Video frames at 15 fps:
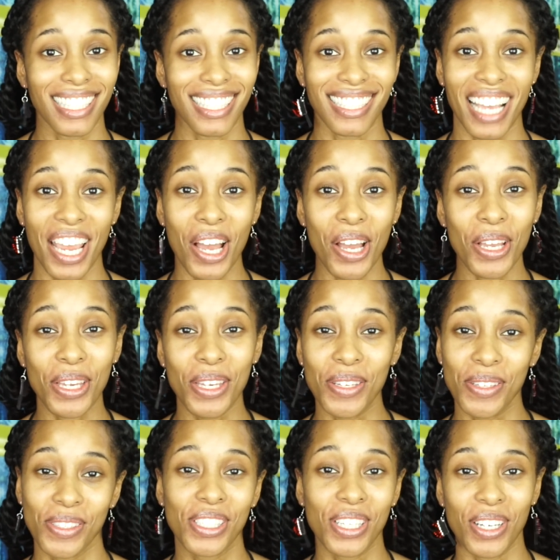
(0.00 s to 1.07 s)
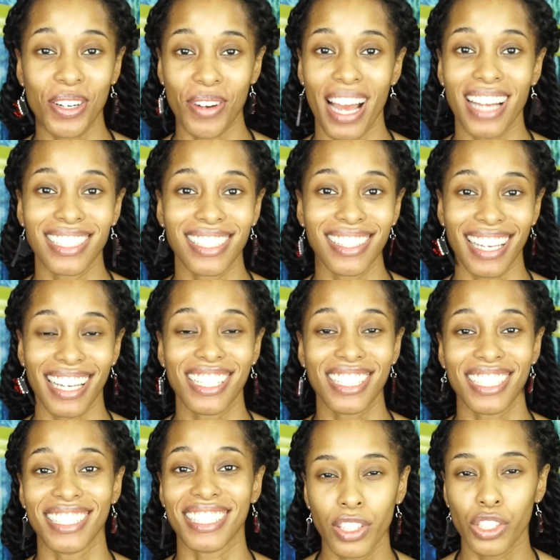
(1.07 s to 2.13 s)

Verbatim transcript: to say a huge congratulations.